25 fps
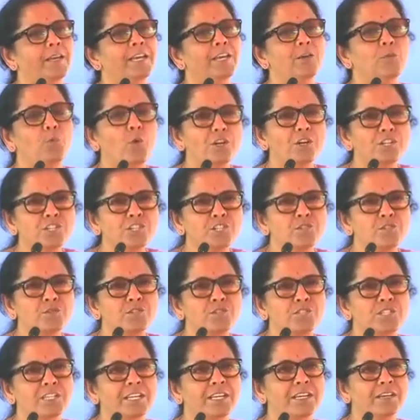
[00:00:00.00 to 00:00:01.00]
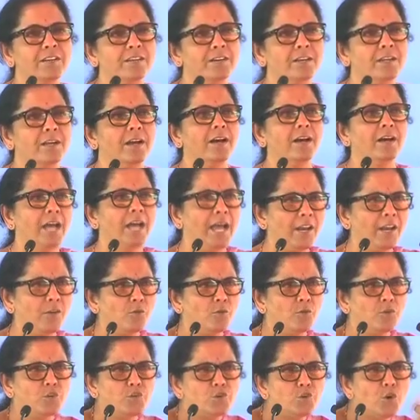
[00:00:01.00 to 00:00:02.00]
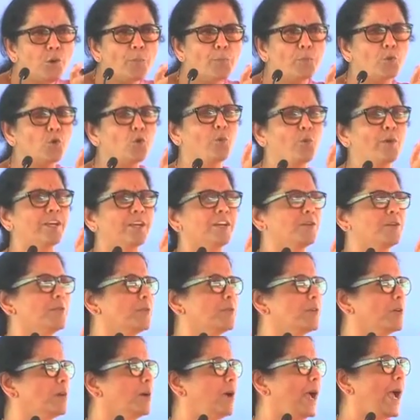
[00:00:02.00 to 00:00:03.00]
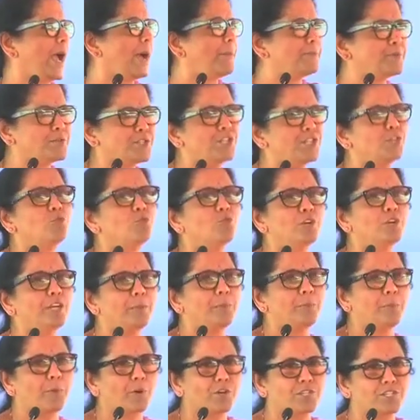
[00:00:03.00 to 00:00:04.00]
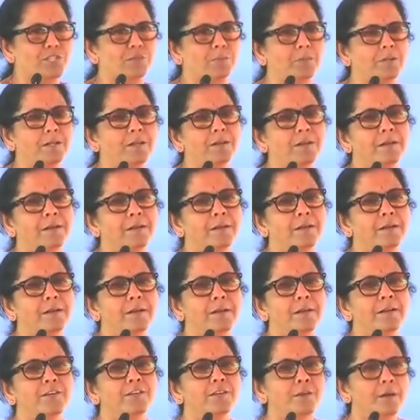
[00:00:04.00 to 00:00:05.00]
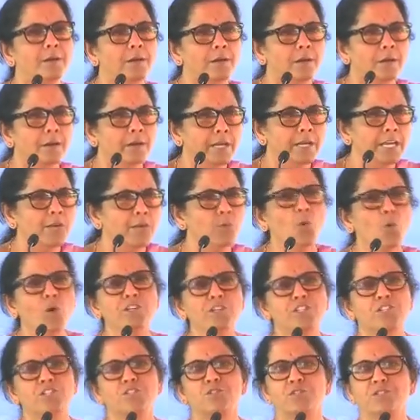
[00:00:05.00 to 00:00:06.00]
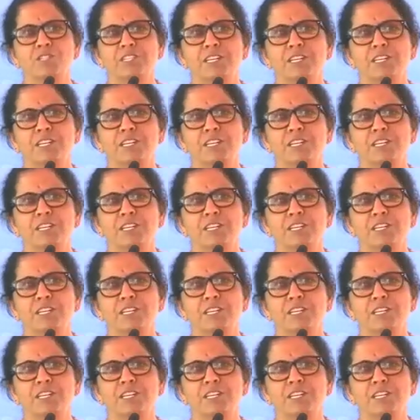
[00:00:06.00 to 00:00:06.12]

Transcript: He wants to see India, and you are proving it absolutely possible. He wants to